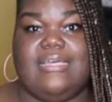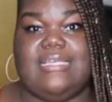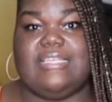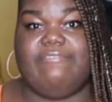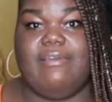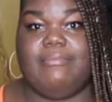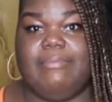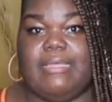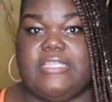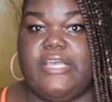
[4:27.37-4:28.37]
As if I'm
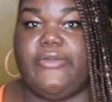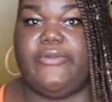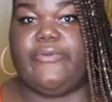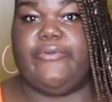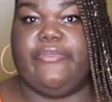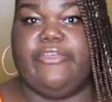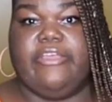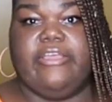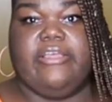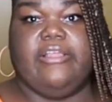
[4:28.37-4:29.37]
about to go
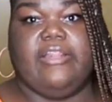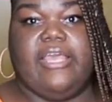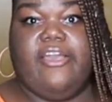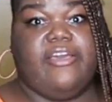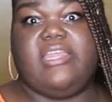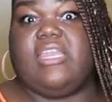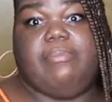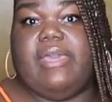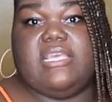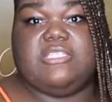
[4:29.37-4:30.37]
lay on
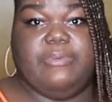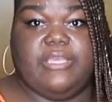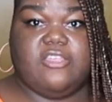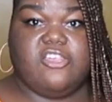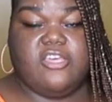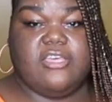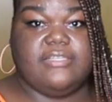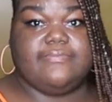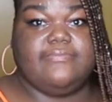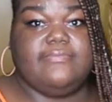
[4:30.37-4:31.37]
anybody's beach.
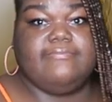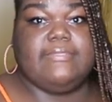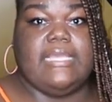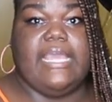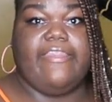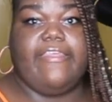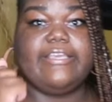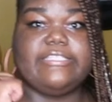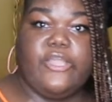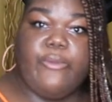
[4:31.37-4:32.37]

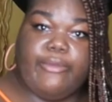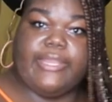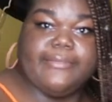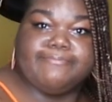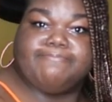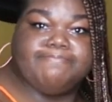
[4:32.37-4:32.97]
Thanks, Corona.